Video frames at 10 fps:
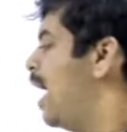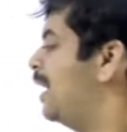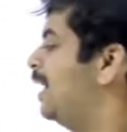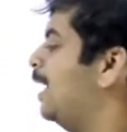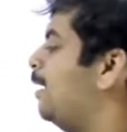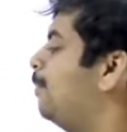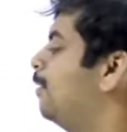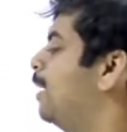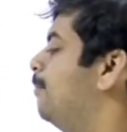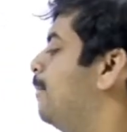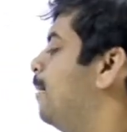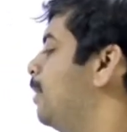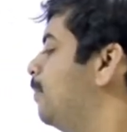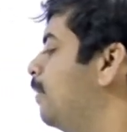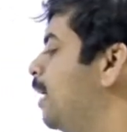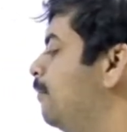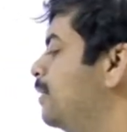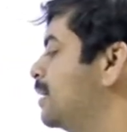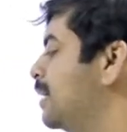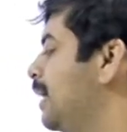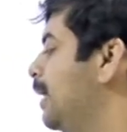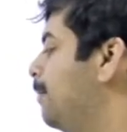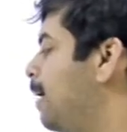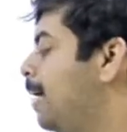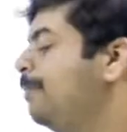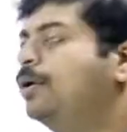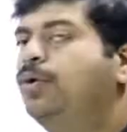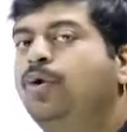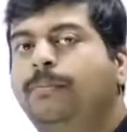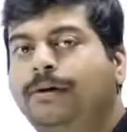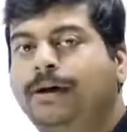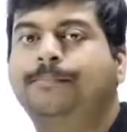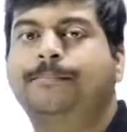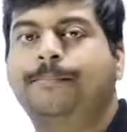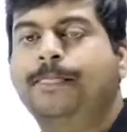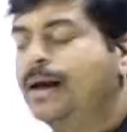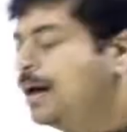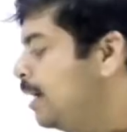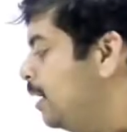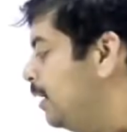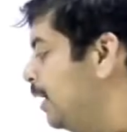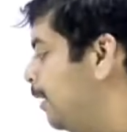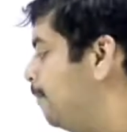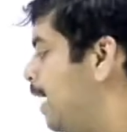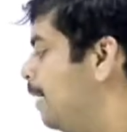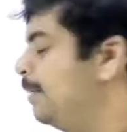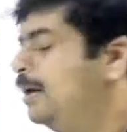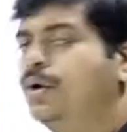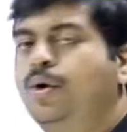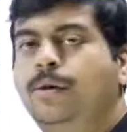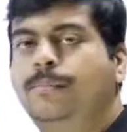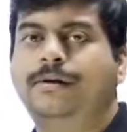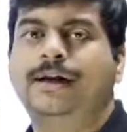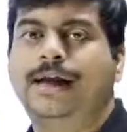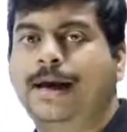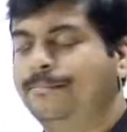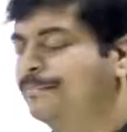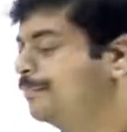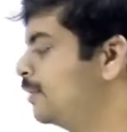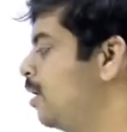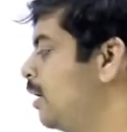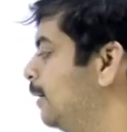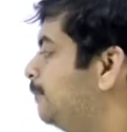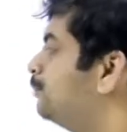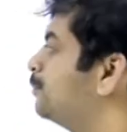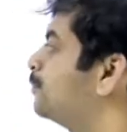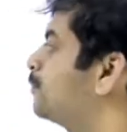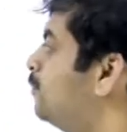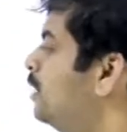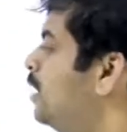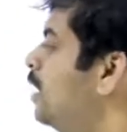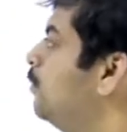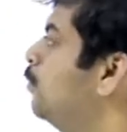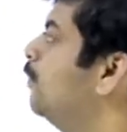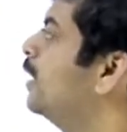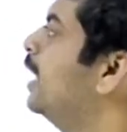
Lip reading: and a power m by b power m, which is a by b whole power m. A by b whole power m. Okay, moving